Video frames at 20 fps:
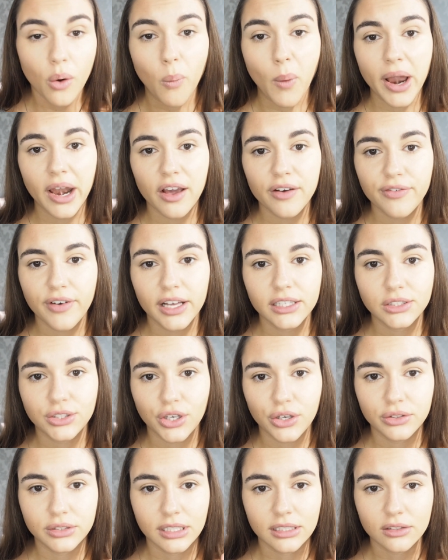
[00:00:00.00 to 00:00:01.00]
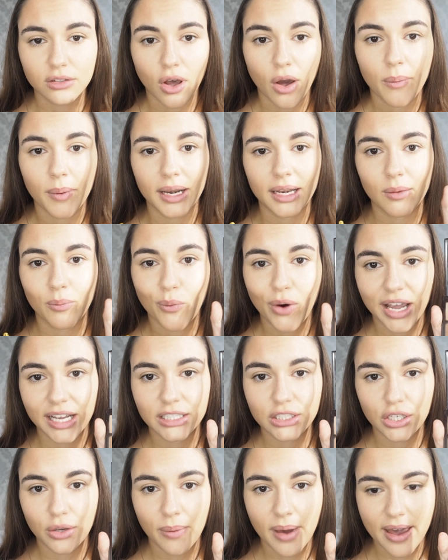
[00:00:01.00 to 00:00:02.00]
When I first used this I went in
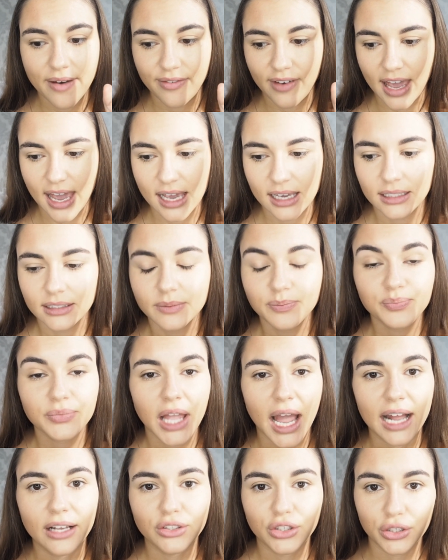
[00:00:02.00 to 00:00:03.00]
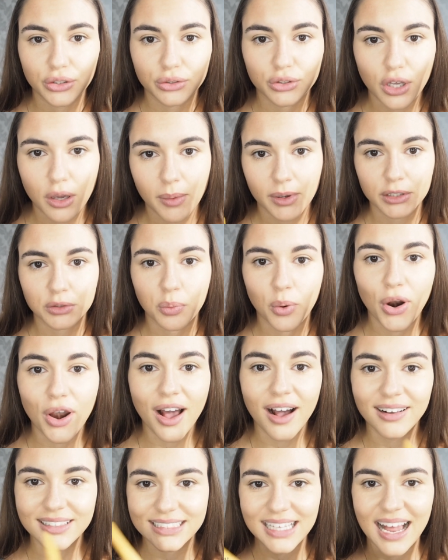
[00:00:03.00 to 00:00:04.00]
way too heavy and used too much
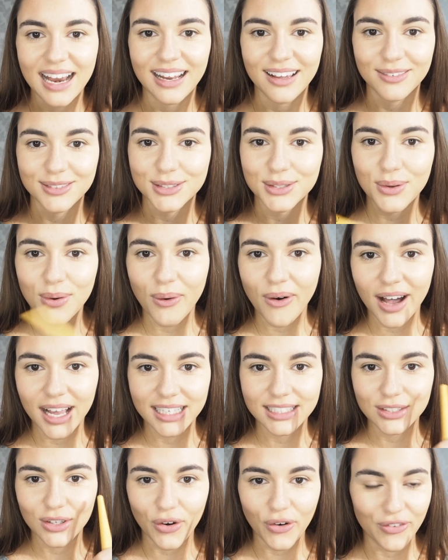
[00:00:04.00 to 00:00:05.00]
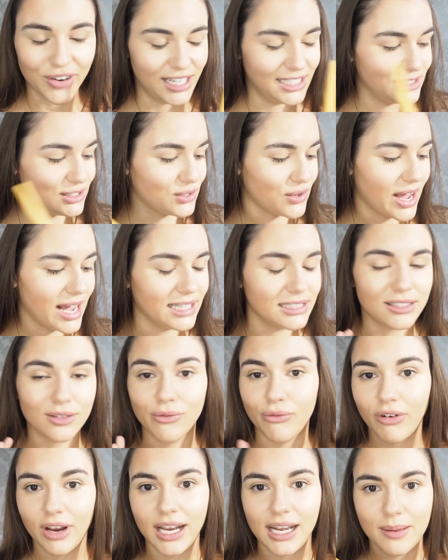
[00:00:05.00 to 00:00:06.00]
product, and it was quite orange, so I had
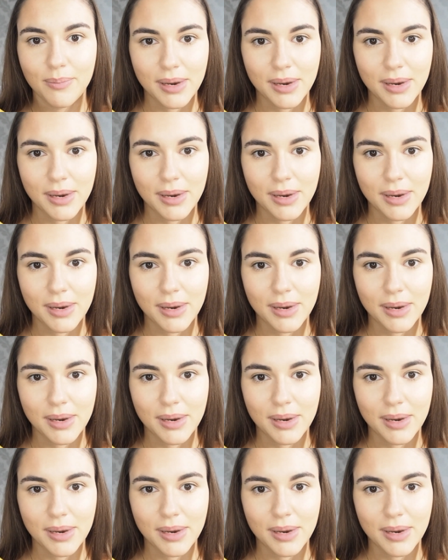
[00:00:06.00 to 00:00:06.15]
to really